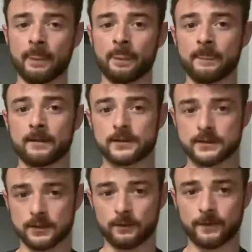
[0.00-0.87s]

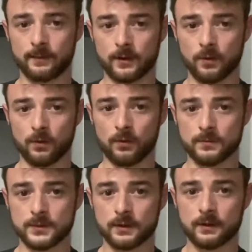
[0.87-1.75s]
Single-family
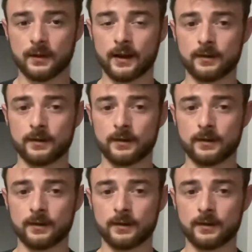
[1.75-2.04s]
homes that can